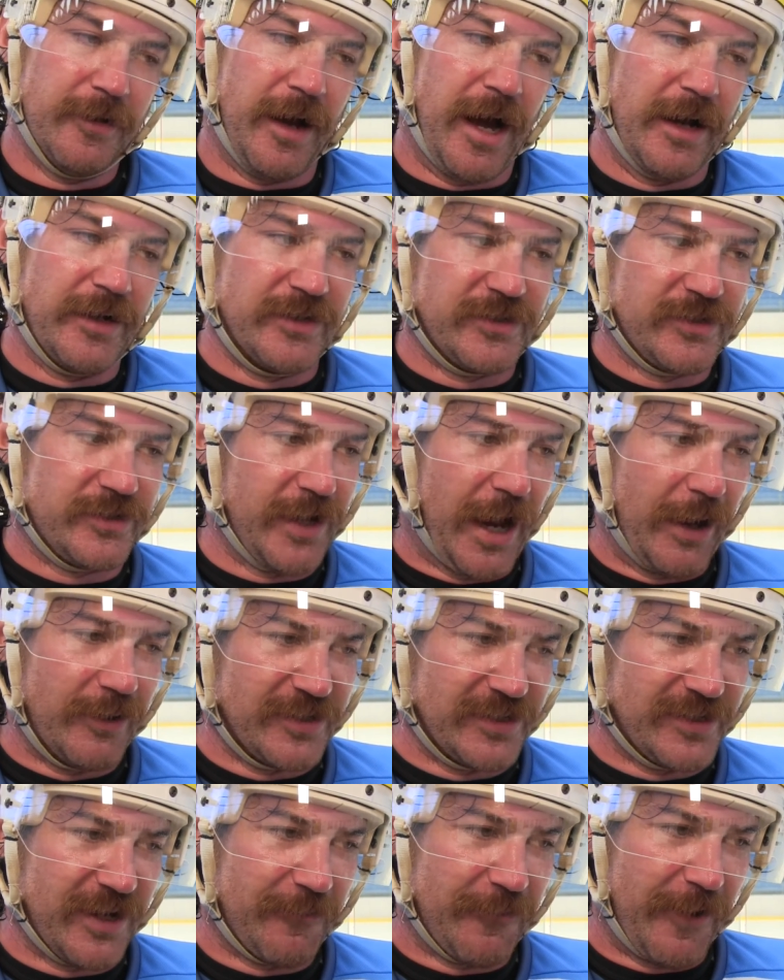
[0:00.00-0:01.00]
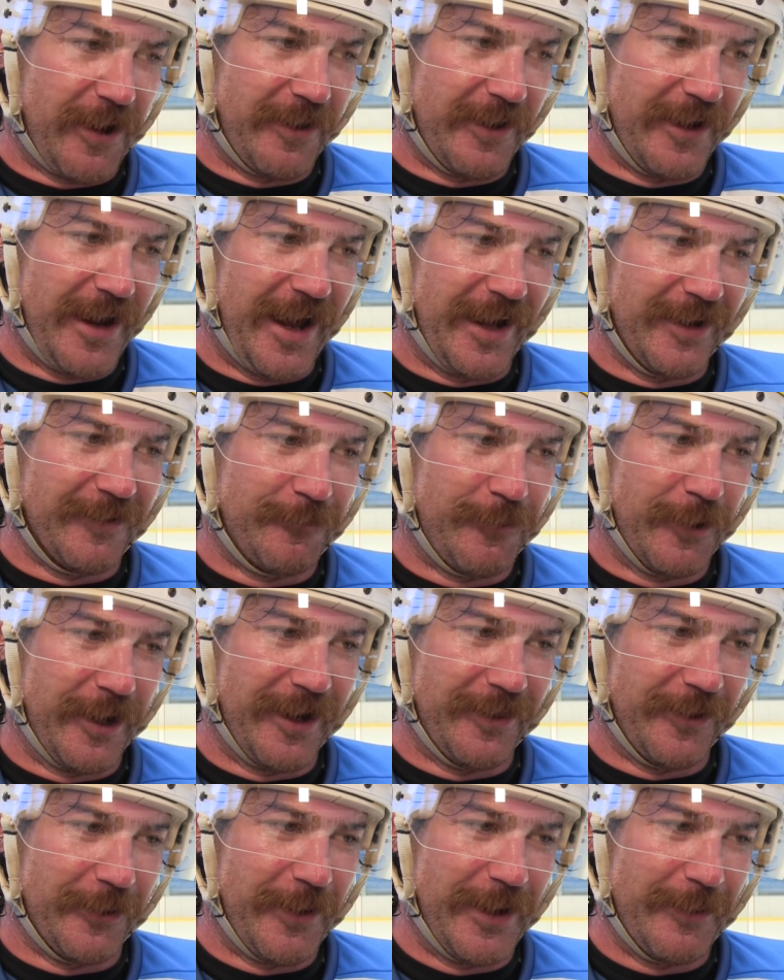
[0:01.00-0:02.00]
I just I was just in front of the net and
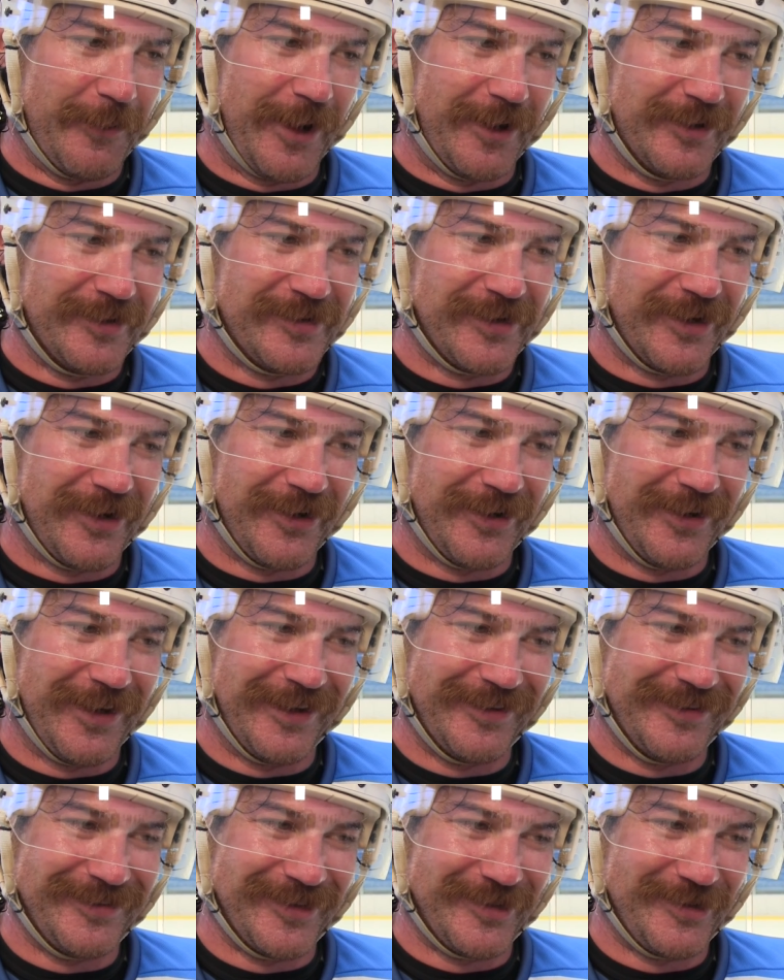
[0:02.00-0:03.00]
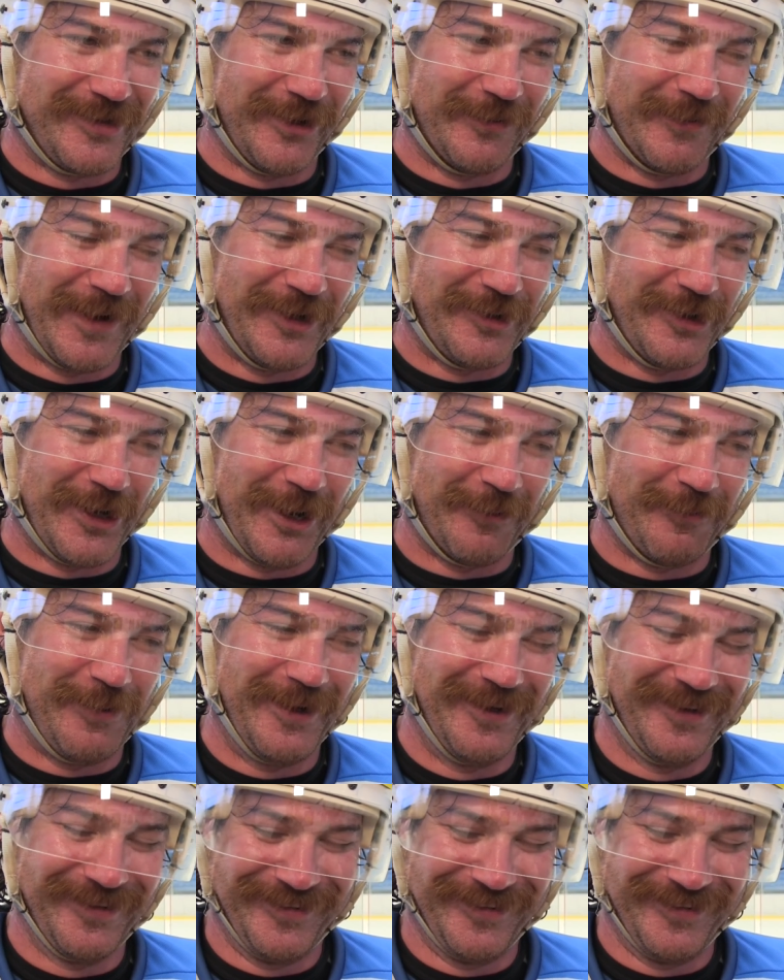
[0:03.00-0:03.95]
putting in the rebound so I was just doing my job.